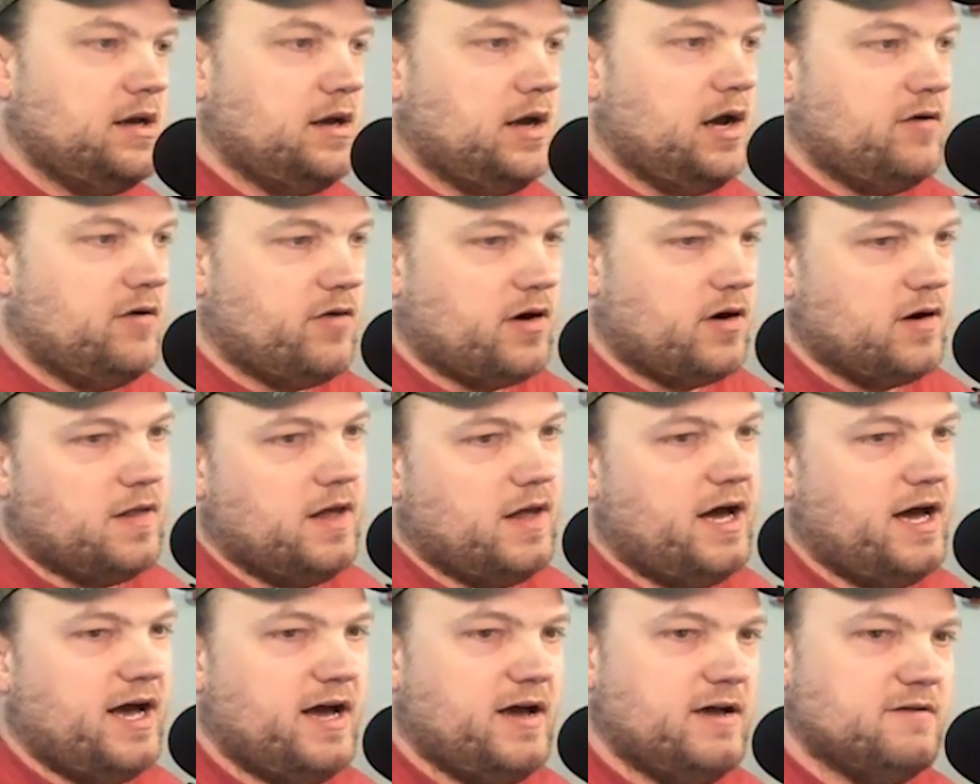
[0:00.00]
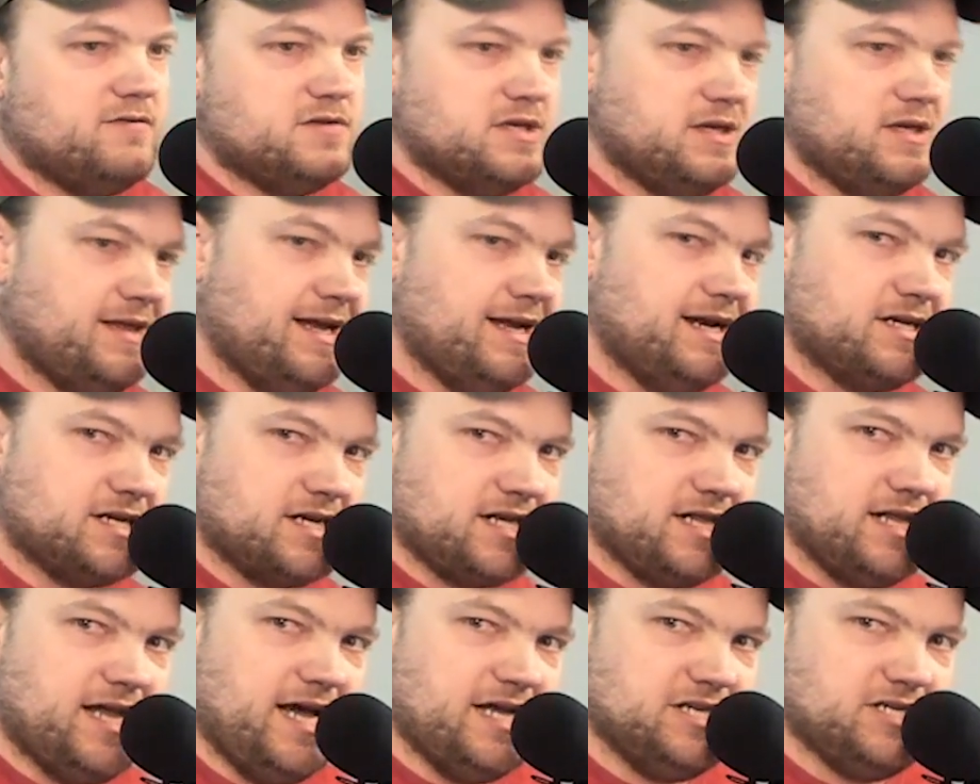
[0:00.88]
of our lives, that is
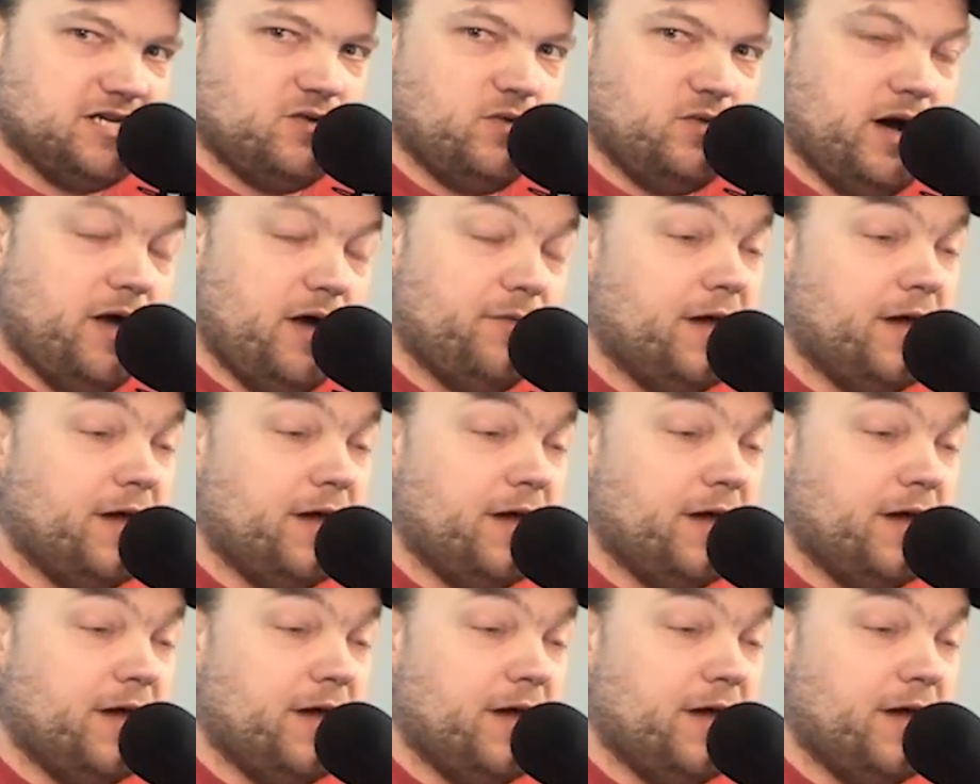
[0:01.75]
classic WoW.